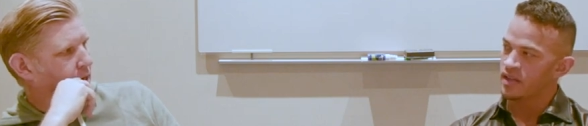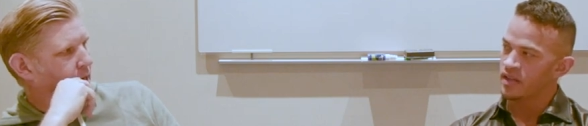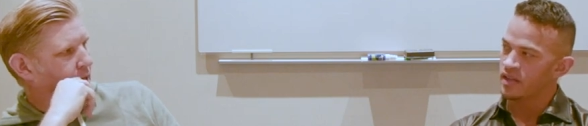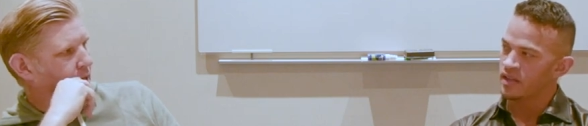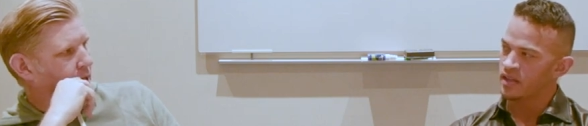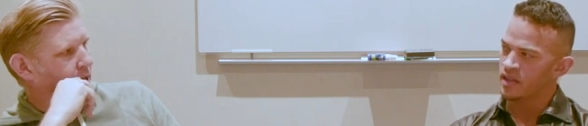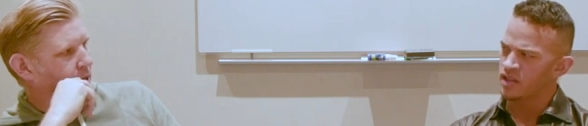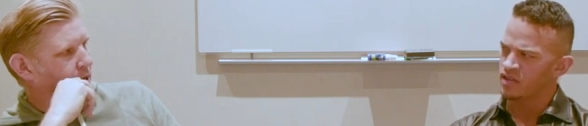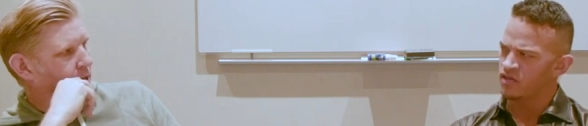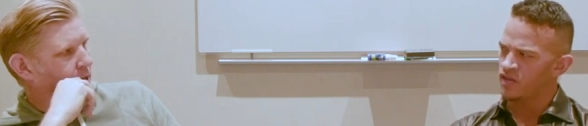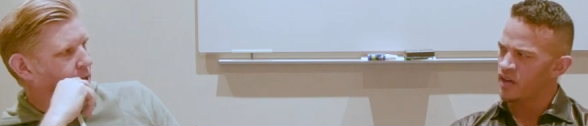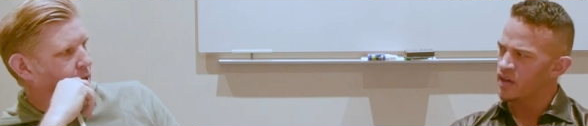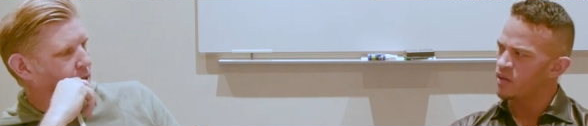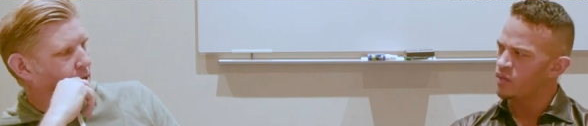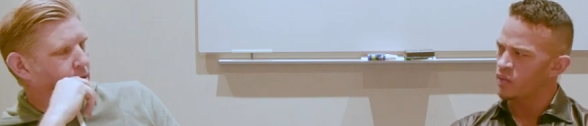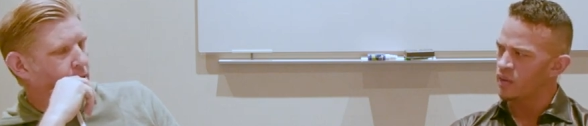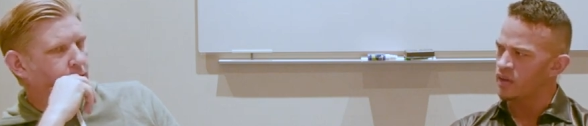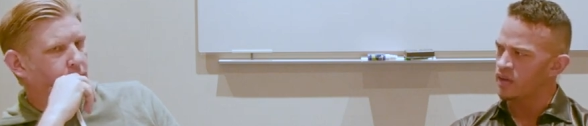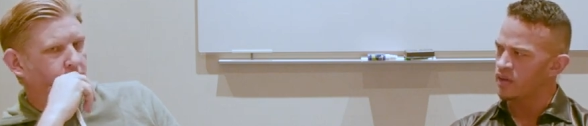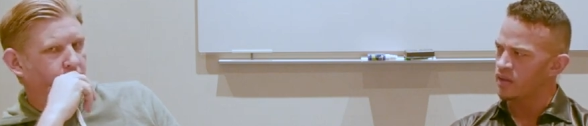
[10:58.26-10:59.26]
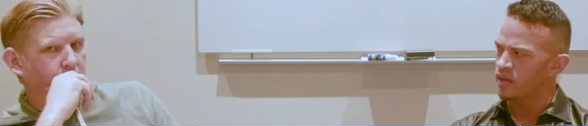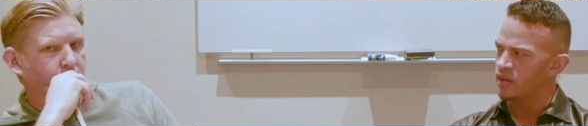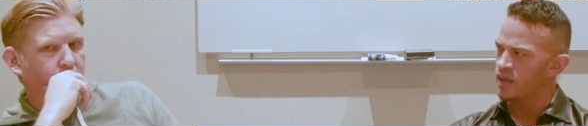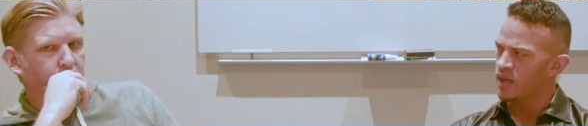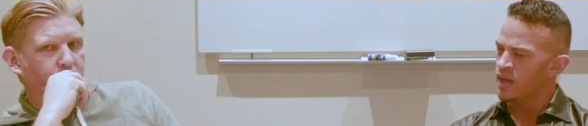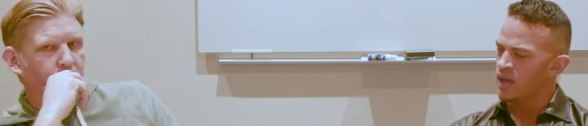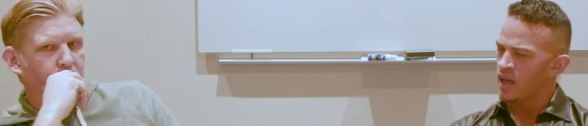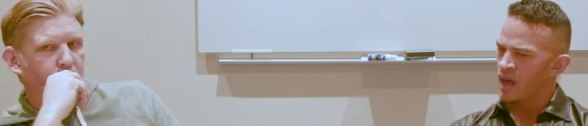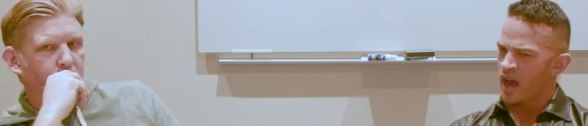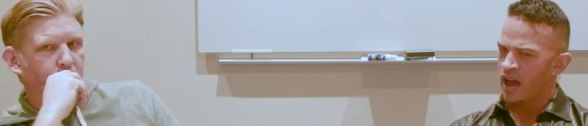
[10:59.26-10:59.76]
Speaker 1: Yeah. It's very weird.
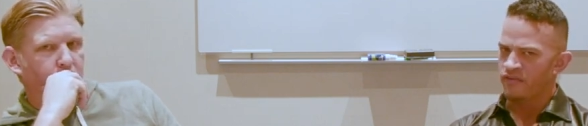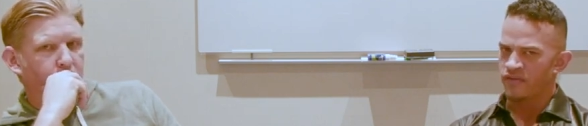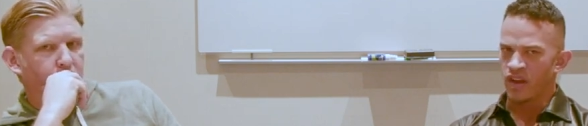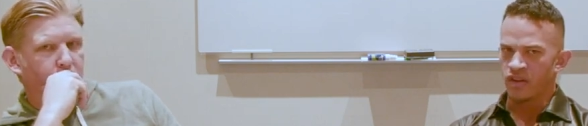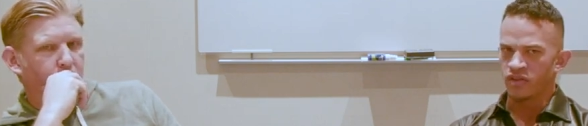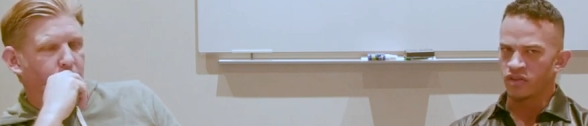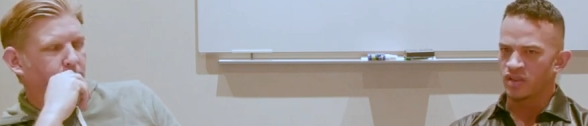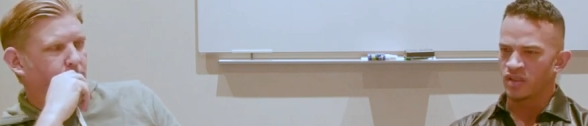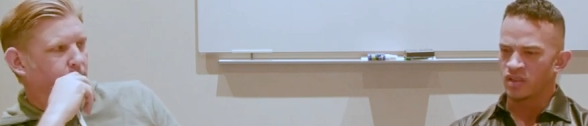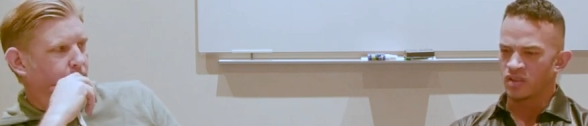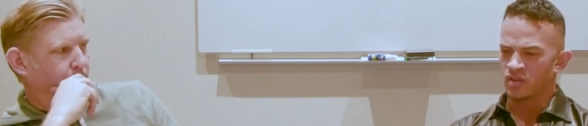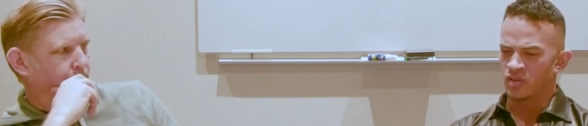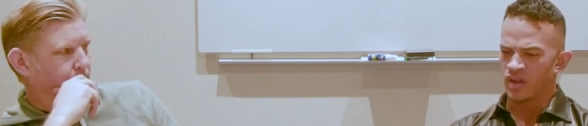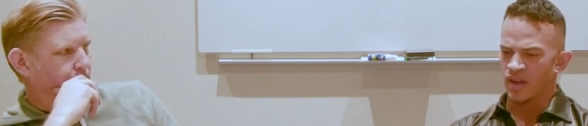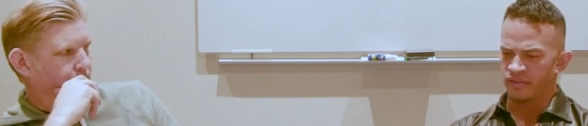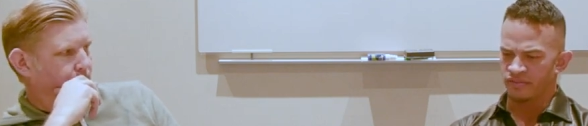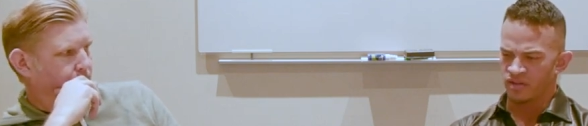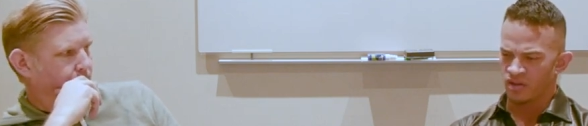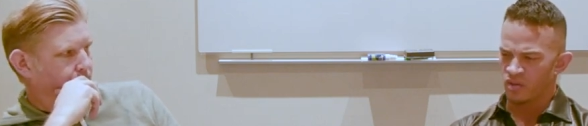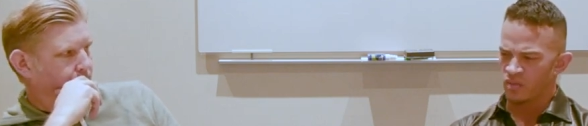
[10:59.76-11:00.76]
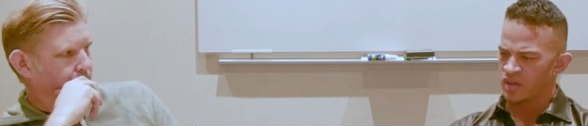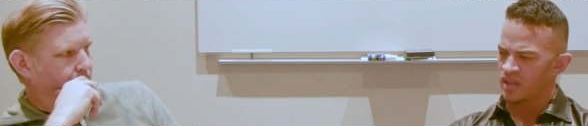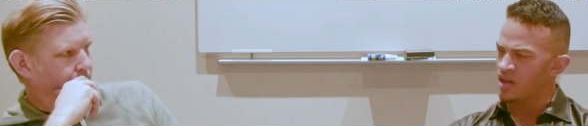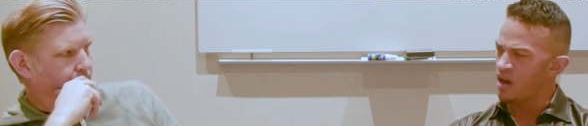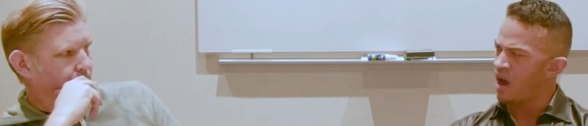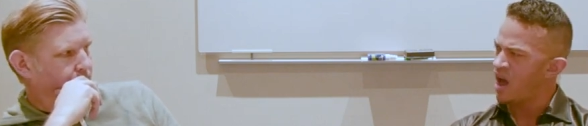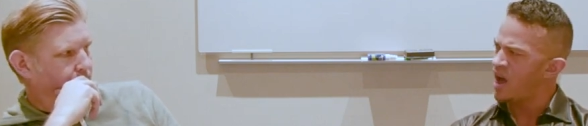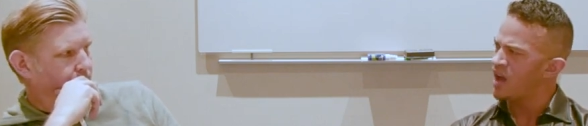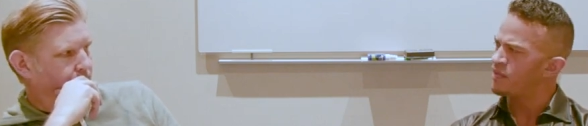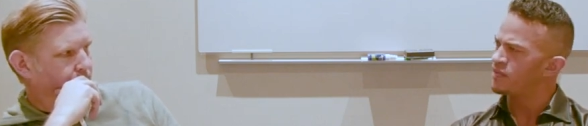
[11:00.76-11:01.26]
I've never seen someone have so much
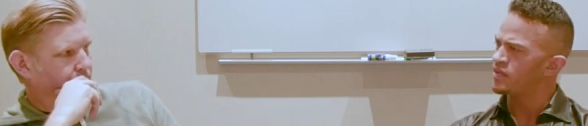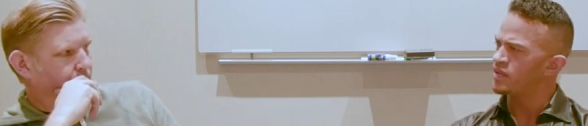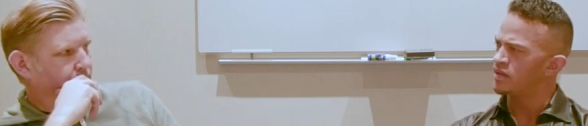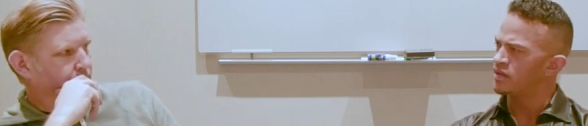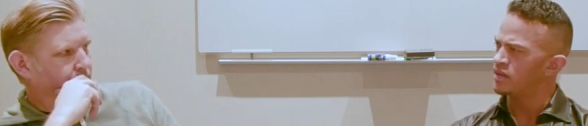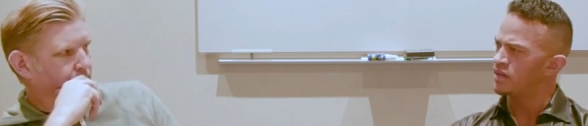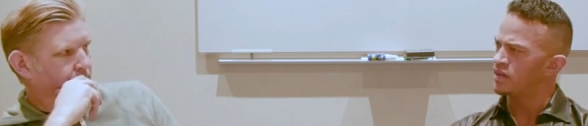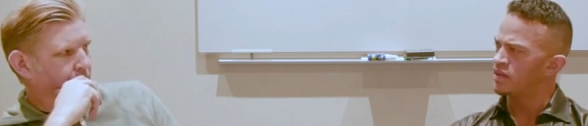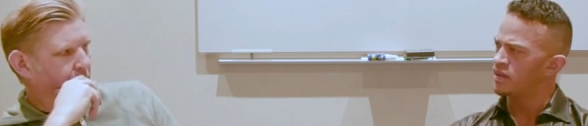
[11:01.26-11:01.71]
hops.